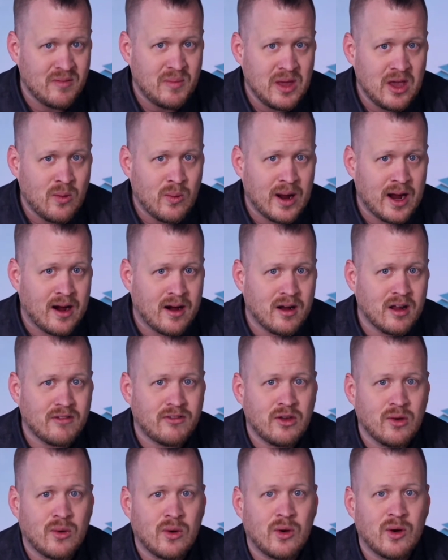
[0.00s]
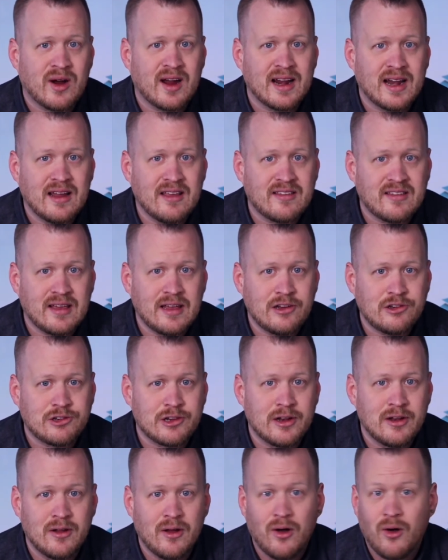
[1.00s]
be aware if your
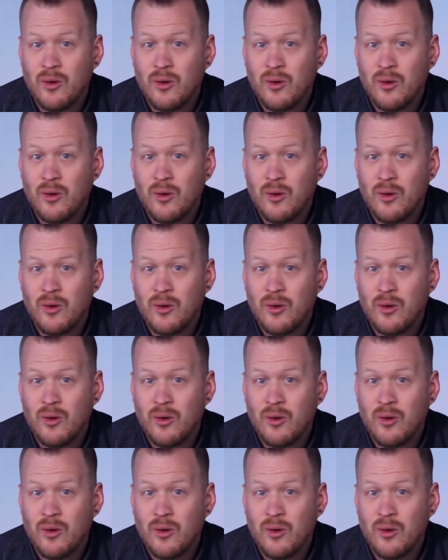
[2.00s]
organization